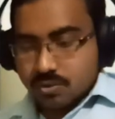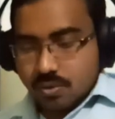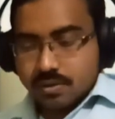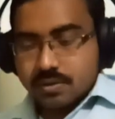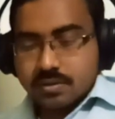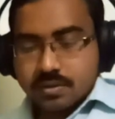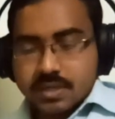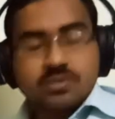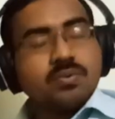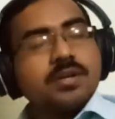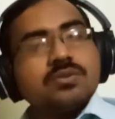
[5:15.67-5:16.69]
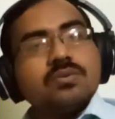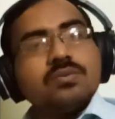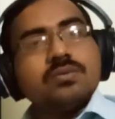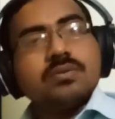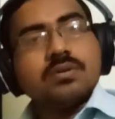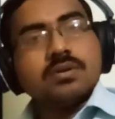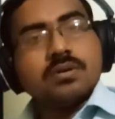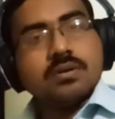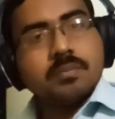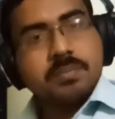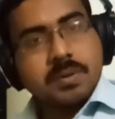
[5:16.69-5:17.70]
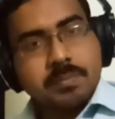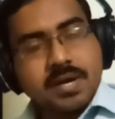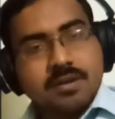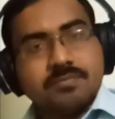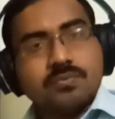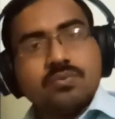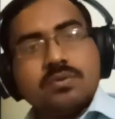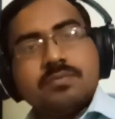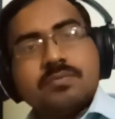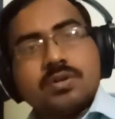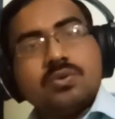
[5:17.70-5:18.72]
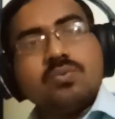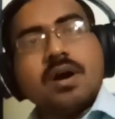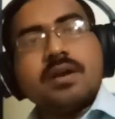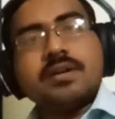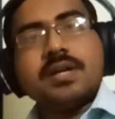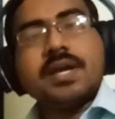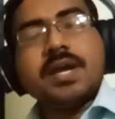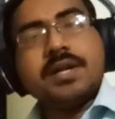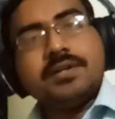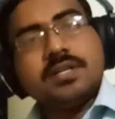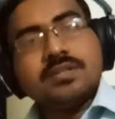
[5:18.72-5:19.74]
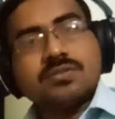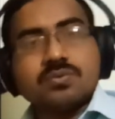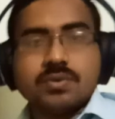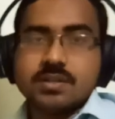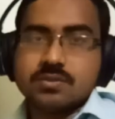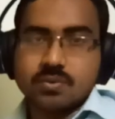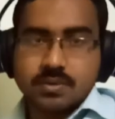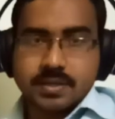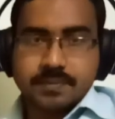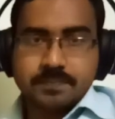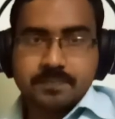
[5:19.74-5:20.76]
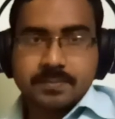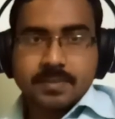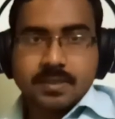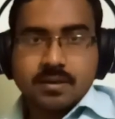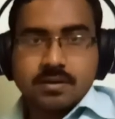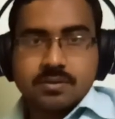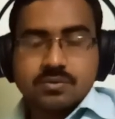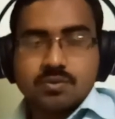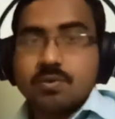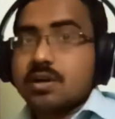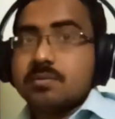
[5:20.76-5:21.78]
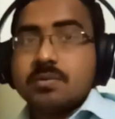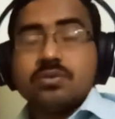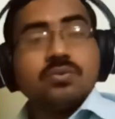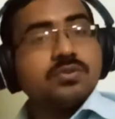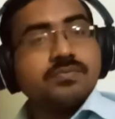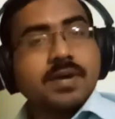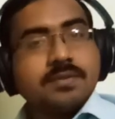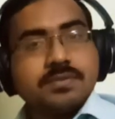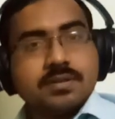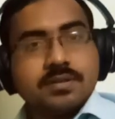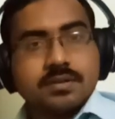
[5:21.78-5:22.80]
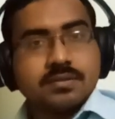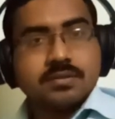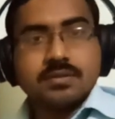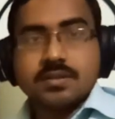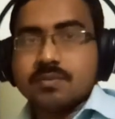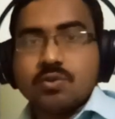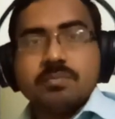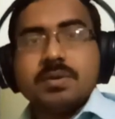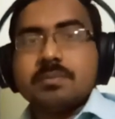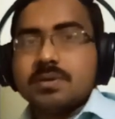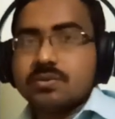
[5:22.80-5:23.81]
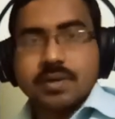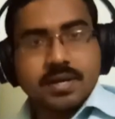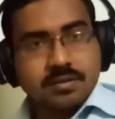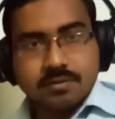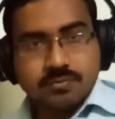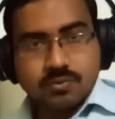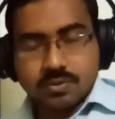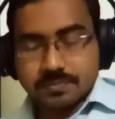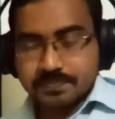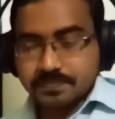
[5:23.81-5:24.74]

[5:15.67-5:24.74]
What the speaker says: cook is going to prepare food for 280 students only, so what about those 5 children? They won't be able to get the food.